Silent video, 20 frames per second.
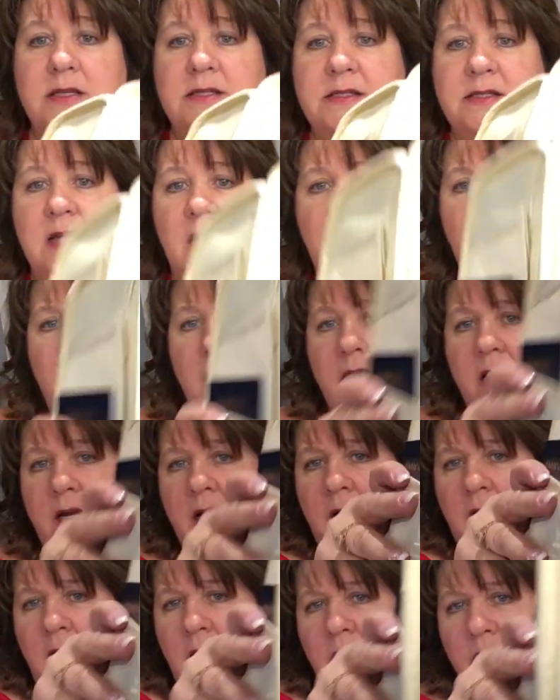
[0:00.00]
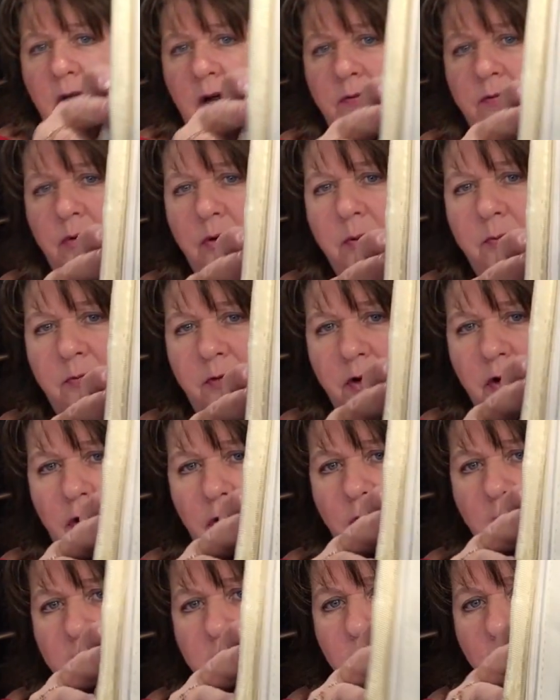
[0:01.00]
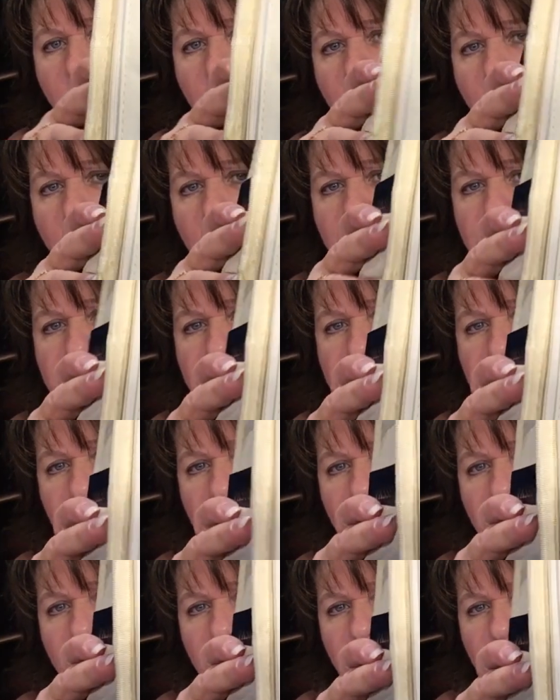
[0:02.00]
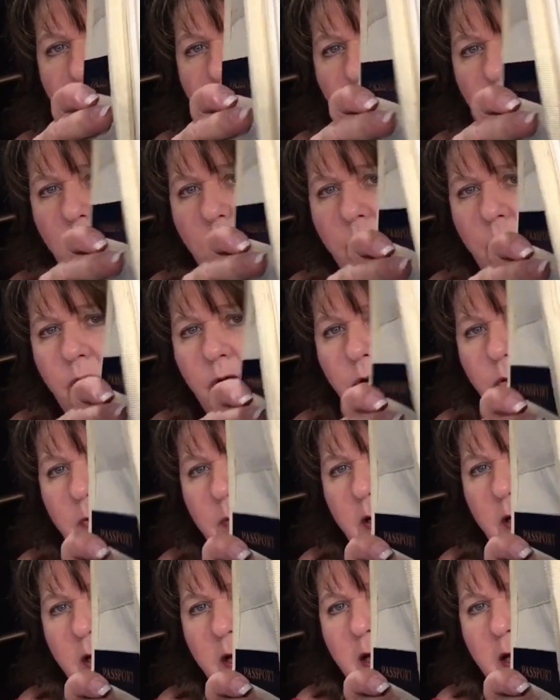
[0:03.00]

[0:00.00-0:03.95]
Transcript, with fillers: this side, you have room for your credit cards, more room.